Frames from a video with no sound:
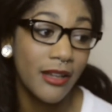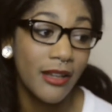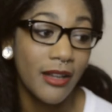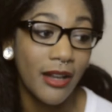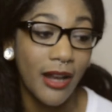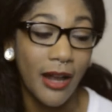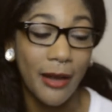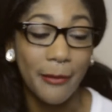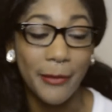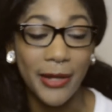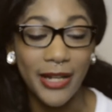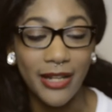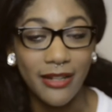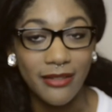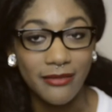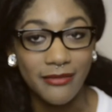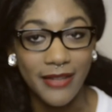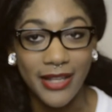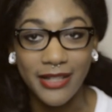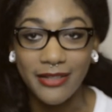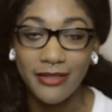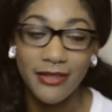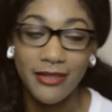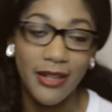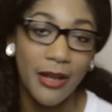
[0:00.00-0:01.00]
I mean,
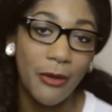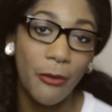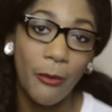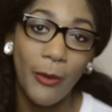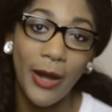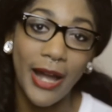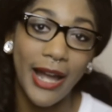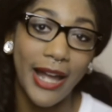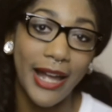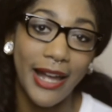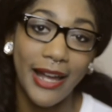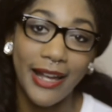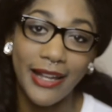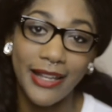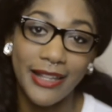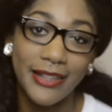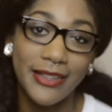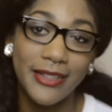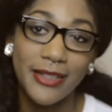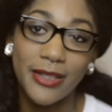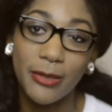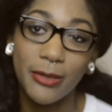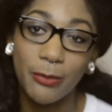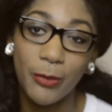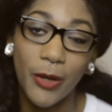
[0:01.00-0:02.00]
that's not why I get
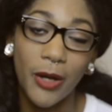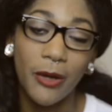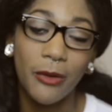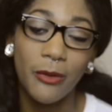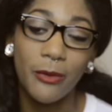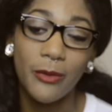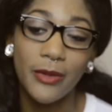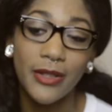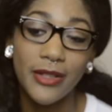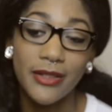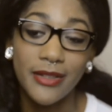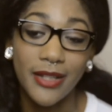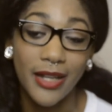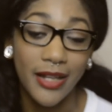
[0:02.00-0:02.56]
the sparkle ones.